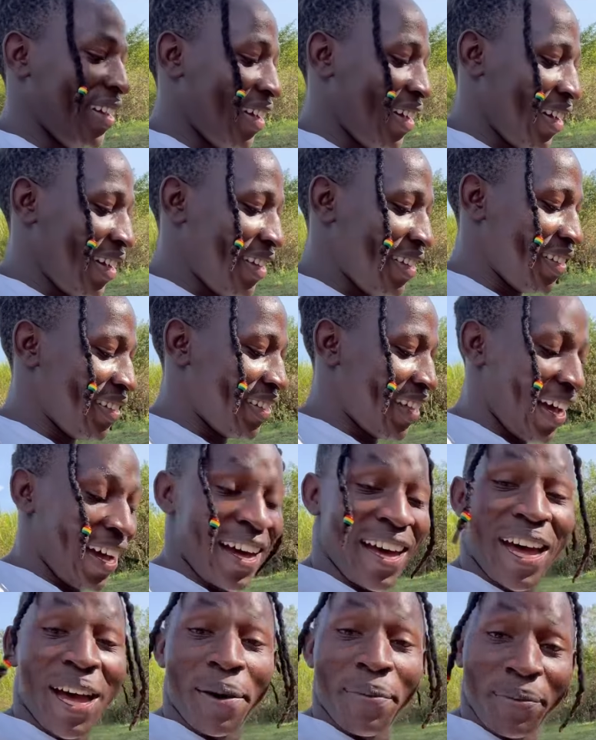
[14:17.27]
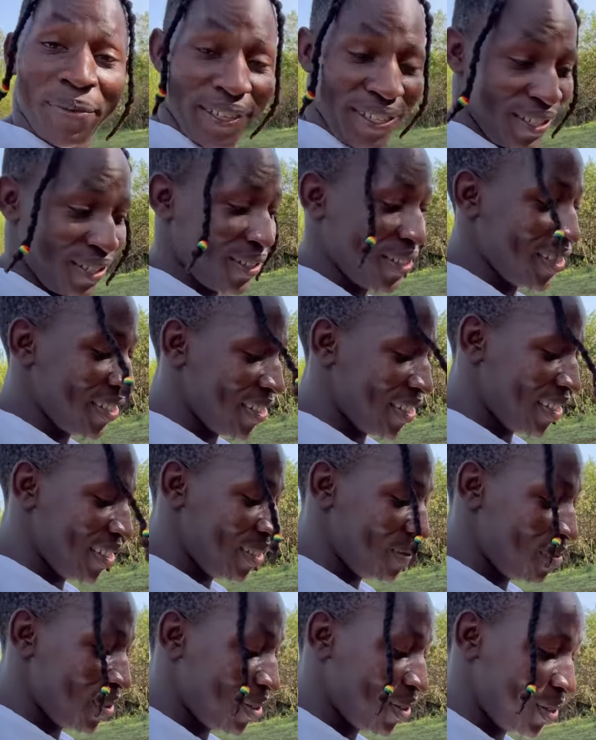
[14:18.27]
And I'm rejoicing
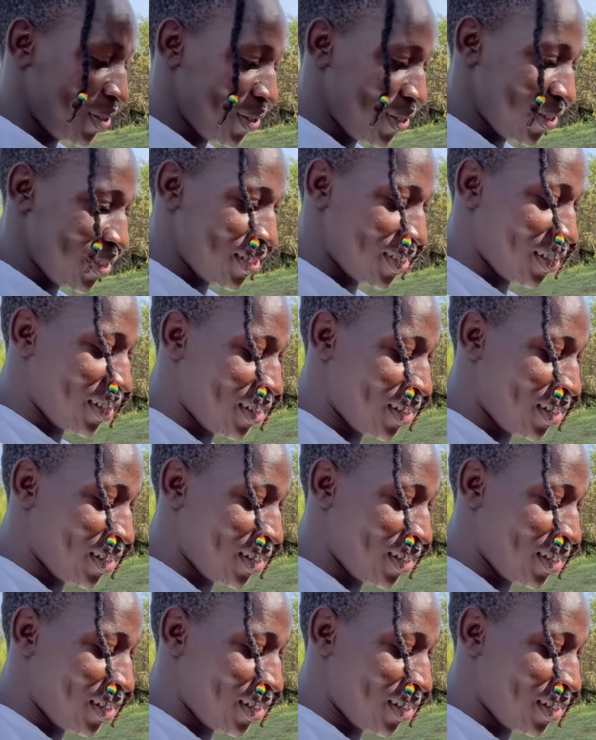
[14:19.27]
because